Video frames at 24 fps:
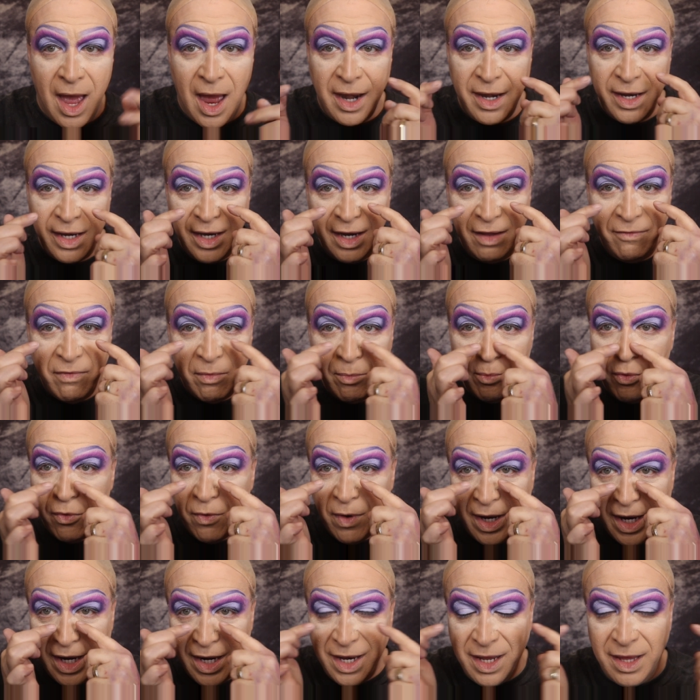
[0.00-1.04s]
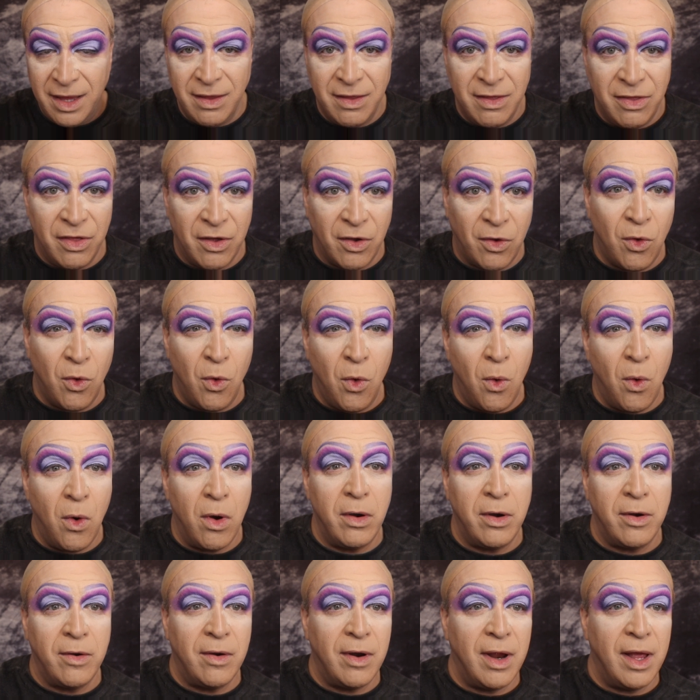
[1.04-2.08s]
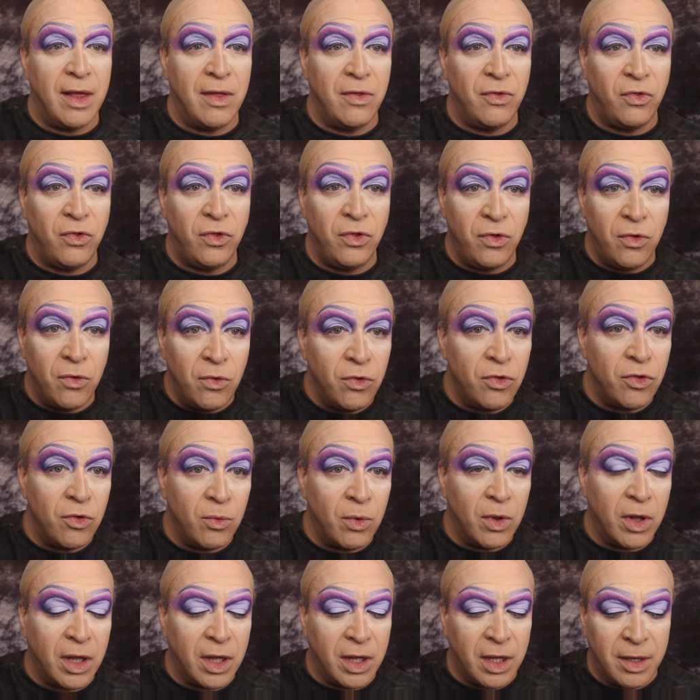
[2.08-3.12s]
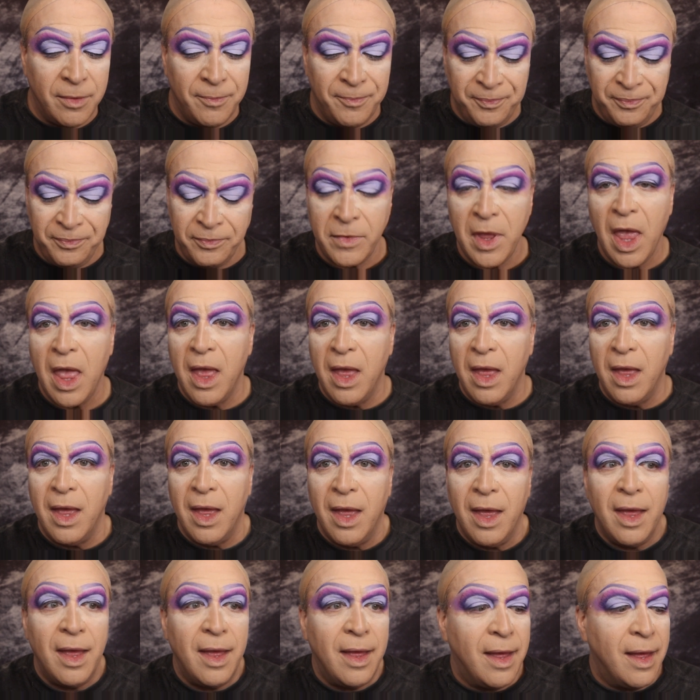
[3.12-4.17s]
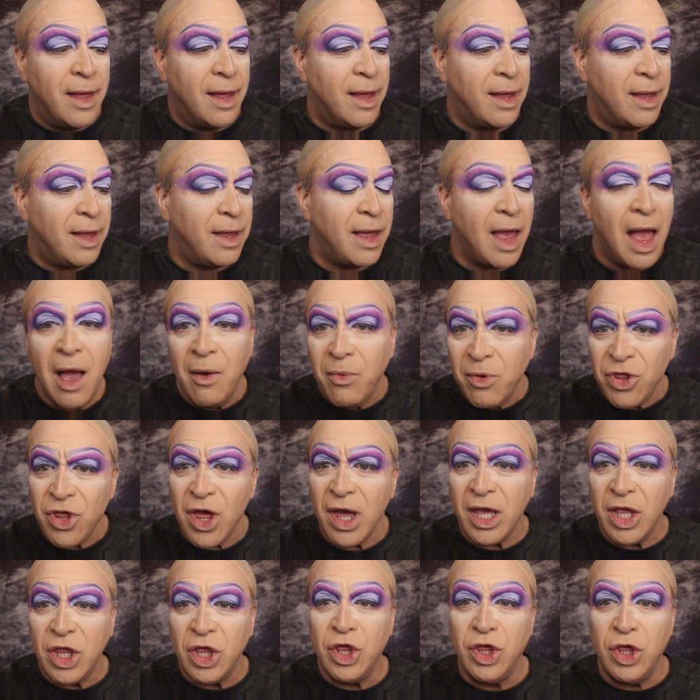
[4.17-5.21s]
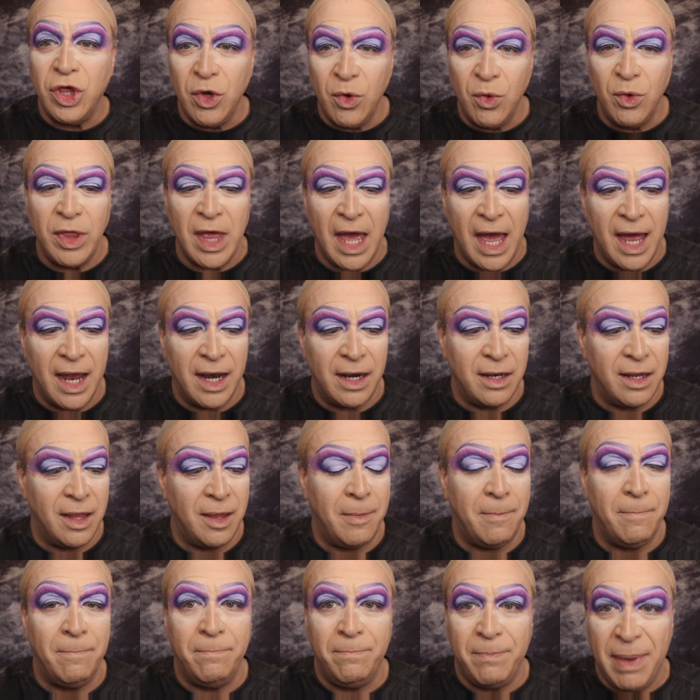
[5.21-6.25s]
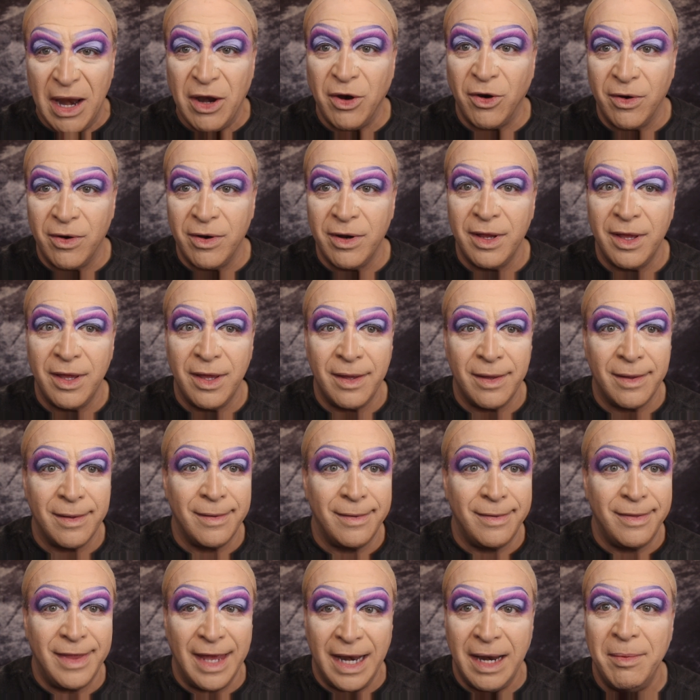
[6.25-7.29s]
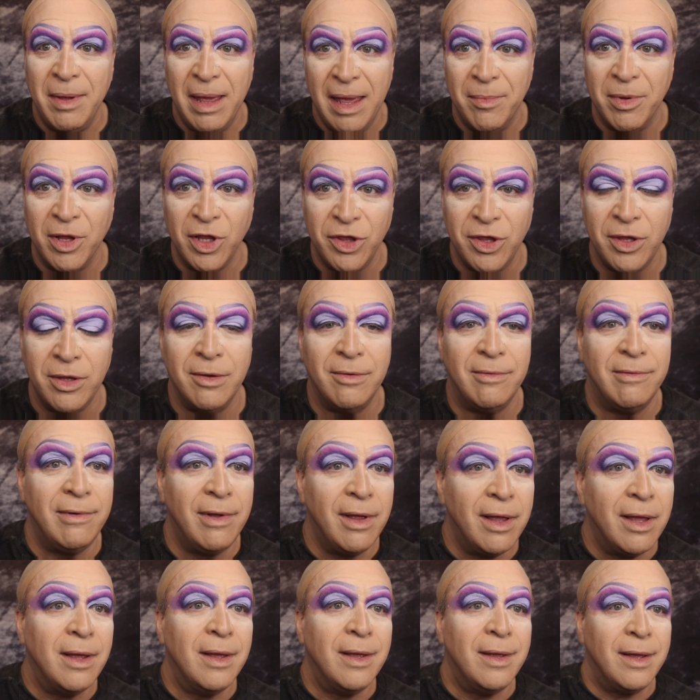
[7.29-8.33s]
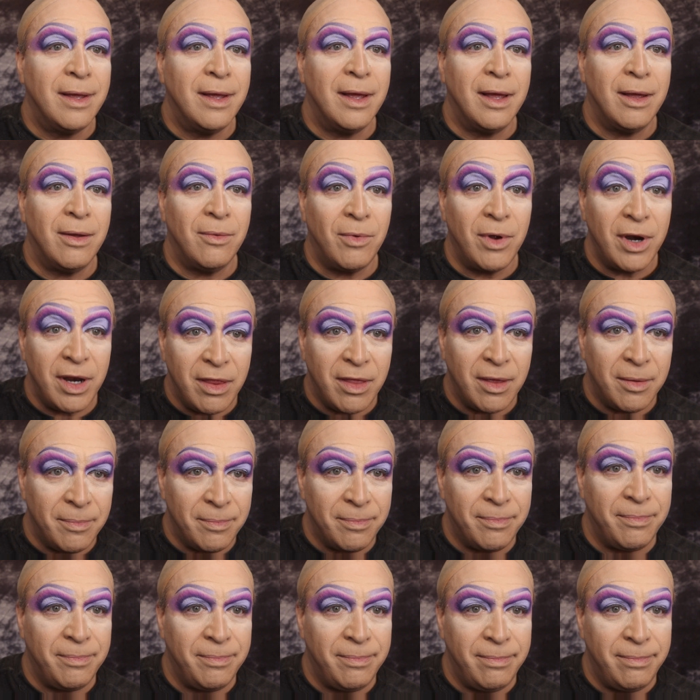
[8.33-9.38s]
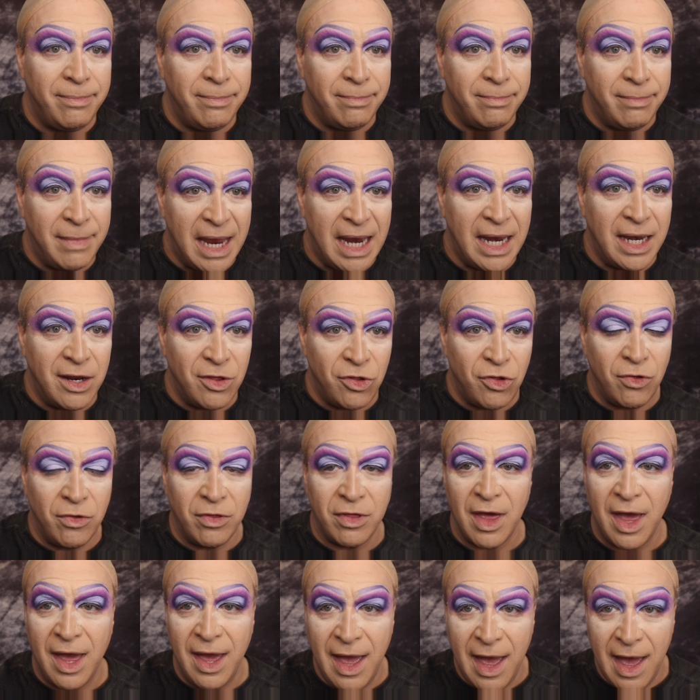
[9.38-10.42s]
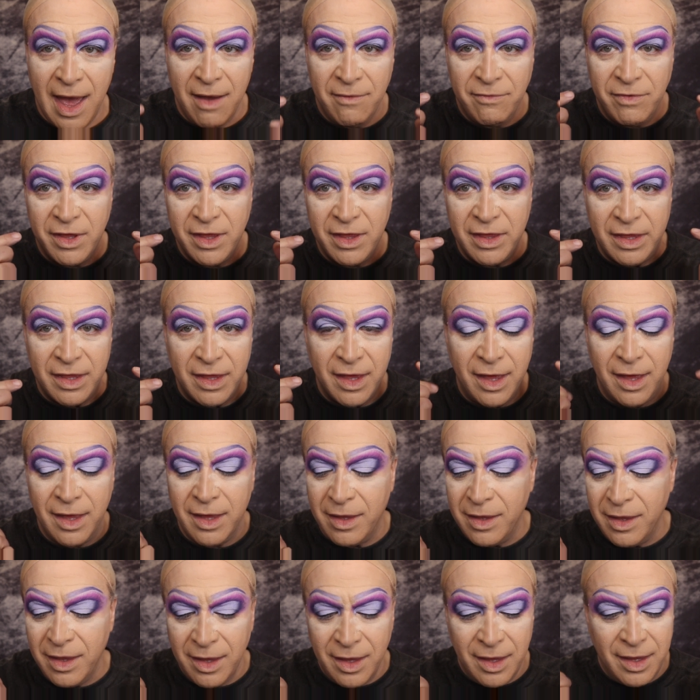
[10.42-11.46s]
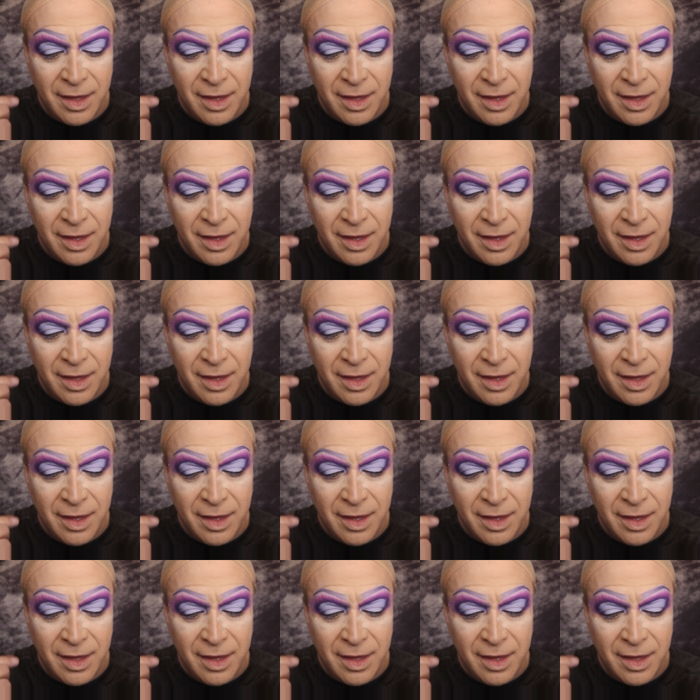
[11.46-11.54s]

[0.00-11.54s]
I didn't even bring it into the corner as usual. Uh, I wish I could do that better than I'm able to. Uh, one of the main issues I have is uh,